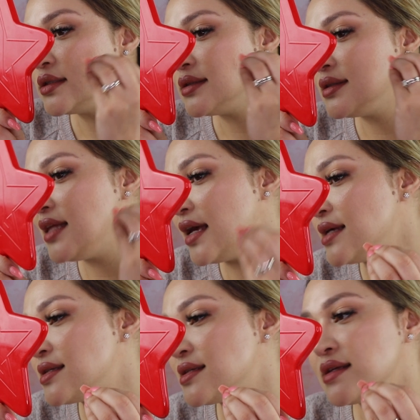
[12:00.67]

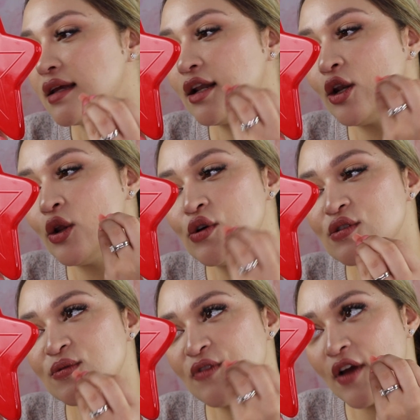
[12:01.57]
this
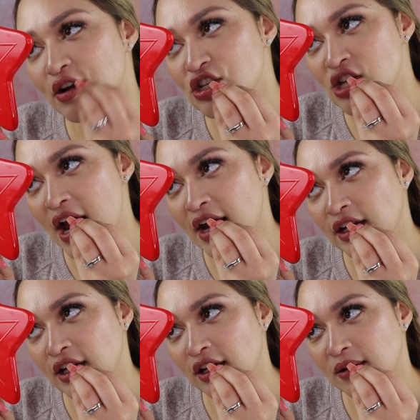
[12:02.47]
looks very
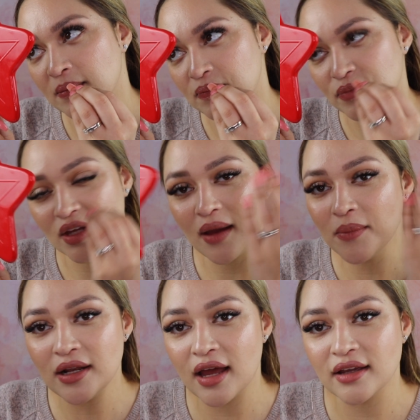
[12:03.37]
shiny. I
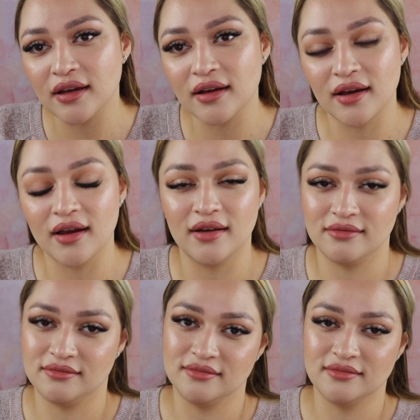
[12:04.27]
mean, like,
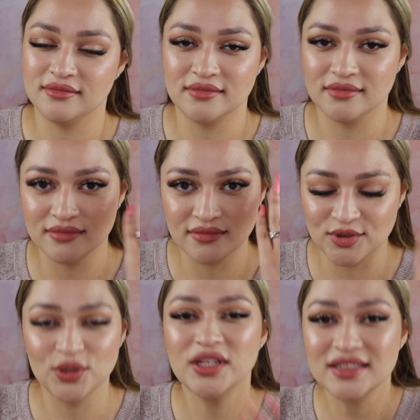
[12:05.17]

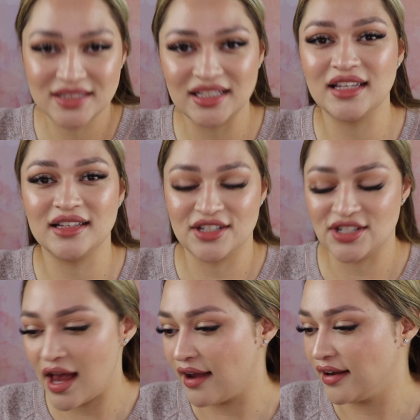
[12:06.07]
you can see the
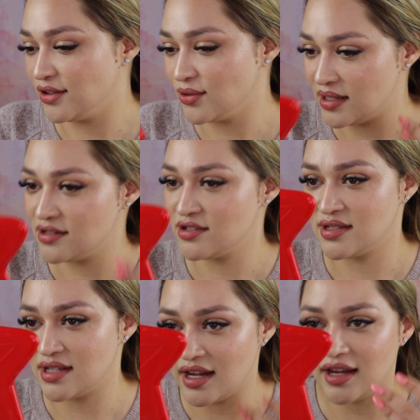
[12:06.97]
shine. You can
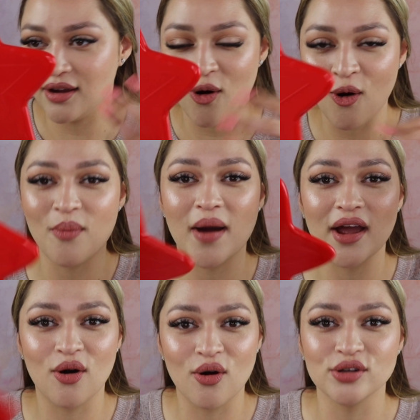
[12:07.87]
see all
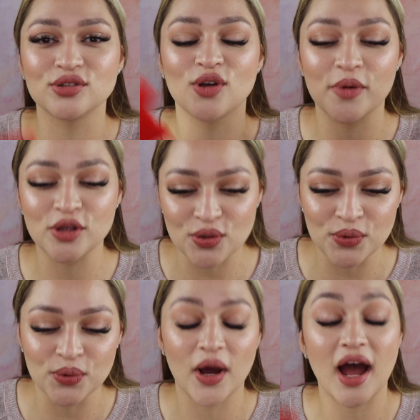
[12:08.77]
my oils coming
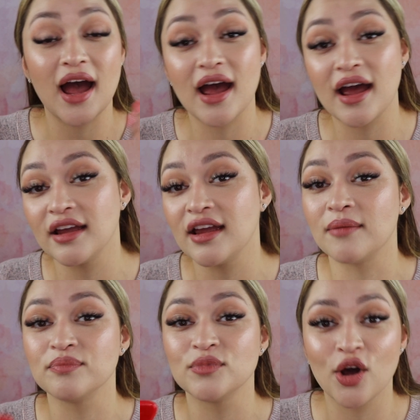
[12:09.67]
through. I
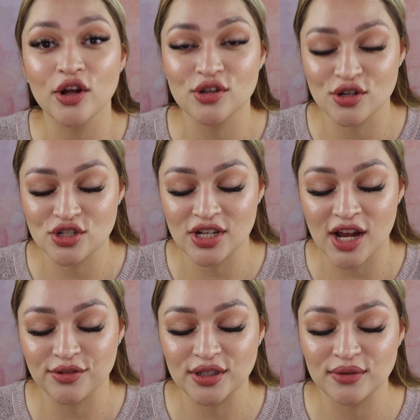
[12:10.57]
am not touching
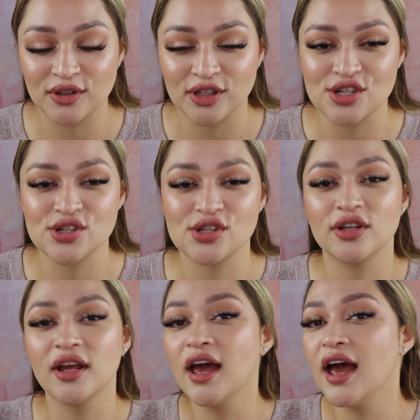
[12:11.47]
out this
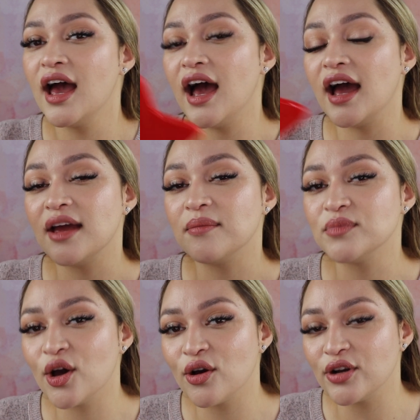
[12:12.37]
foundation. I am
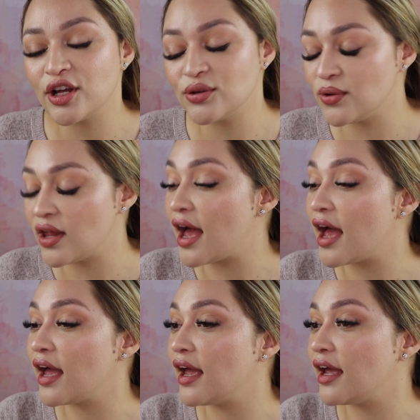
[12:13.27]
not gonna do
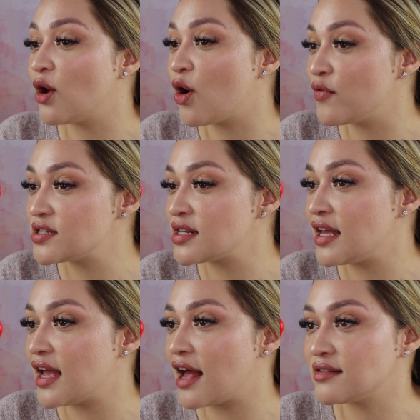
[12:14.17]
that. And
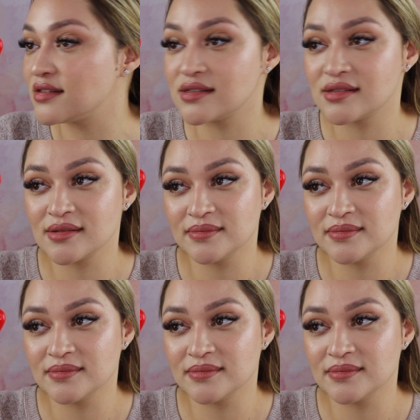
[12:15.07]
obviously, as